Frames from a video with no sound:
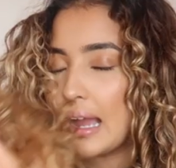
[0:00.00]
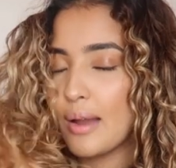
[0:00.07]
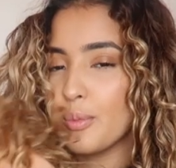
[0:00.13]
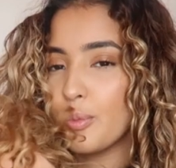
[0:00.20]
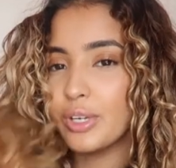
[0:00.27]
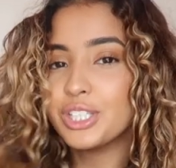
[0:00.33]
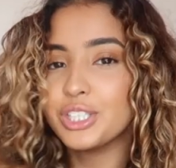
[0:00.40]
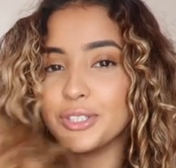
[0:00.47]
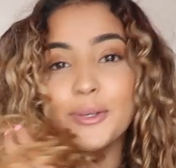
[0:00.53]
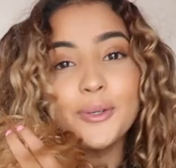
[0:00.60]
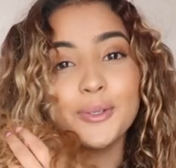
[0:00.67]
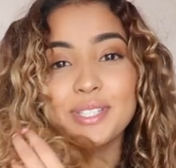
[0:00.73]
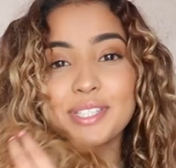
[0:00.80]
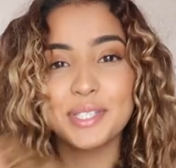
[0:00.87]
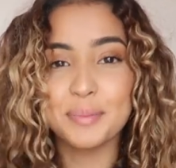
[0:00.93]
I wish you
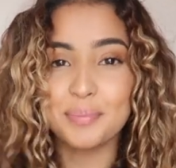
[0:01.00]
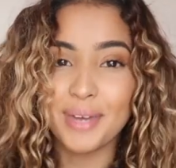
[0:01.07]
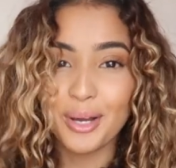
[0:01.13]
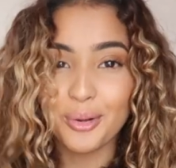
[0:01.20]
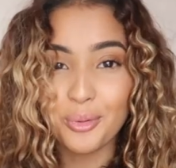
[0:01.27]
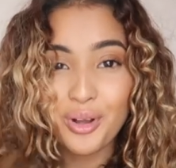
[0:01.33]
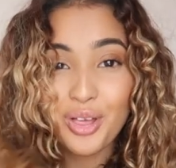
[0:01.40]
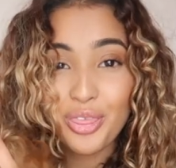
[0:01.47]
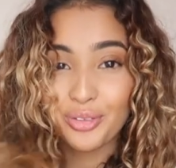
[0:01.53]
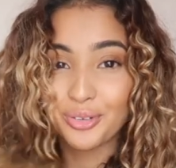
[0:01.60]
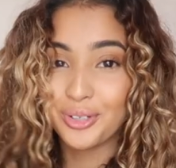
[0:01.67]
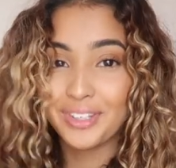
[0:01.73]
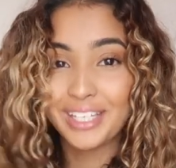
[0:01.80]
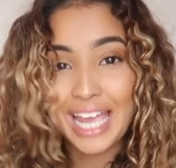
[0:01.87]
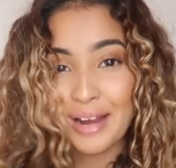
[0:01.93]
could smell
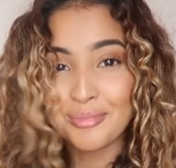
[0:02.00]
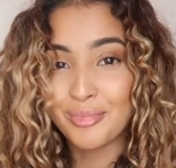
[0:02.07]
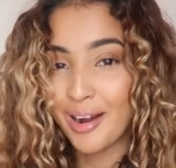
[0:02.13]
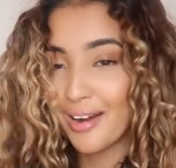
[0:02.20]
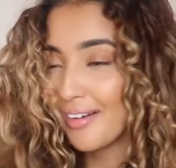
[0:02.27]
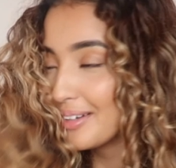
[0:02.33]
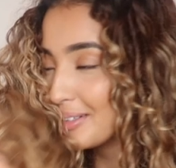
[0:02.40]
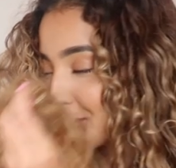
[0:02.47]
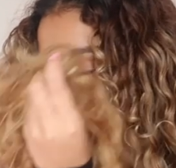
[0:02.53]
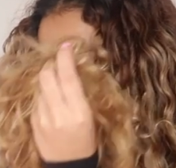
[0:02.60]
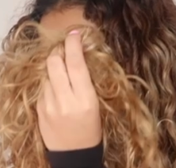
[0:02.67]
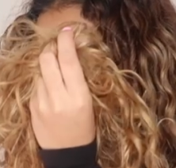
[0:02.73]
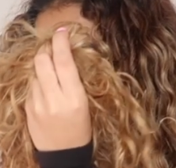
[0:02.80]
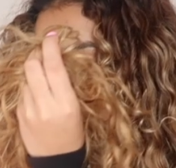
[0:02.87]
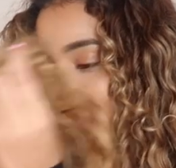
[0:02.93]
through the camera.
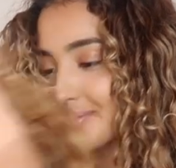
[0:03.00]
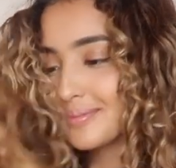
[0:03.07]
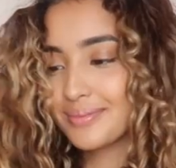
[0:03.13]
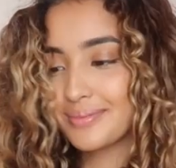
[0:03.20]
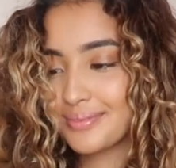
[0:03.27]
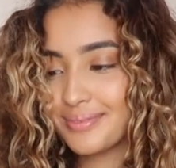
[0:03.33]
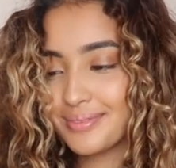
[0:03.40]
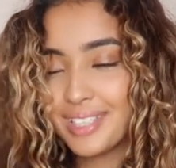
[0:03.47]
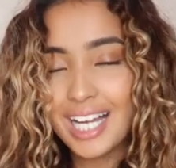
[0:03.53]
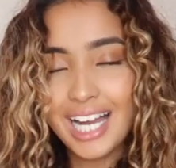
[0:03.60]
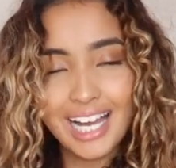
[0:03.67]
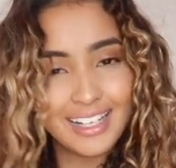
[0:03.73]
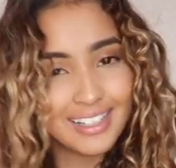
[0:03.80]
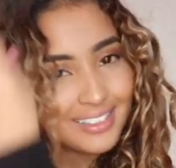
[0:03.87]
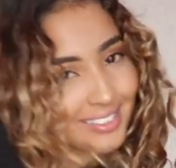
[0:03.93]

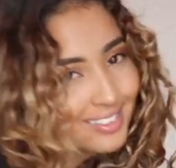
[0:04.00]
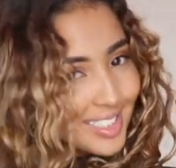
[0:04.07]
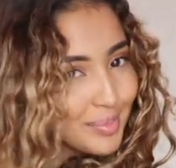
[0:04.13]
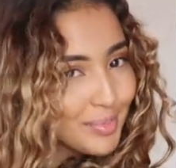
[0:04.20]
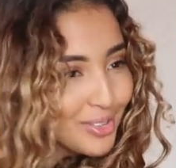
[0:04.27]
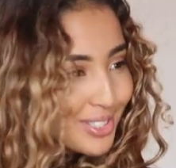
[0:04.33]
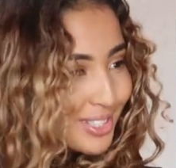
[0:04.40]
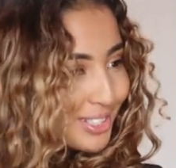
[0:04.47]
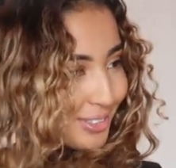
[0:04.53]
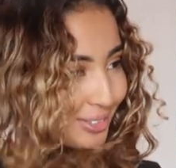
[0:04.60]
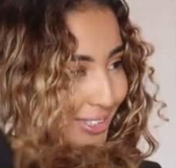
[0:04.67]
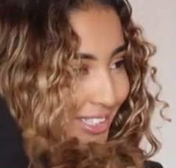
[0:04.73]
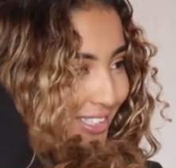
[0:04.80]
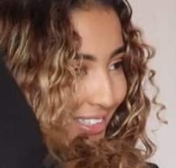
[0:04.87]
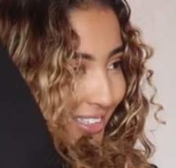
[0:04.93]
Ah, it smells so
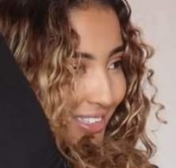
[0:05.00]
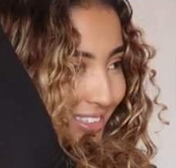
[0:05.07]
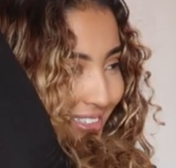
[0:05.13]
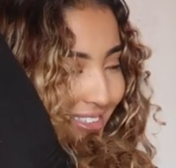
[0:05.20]
good.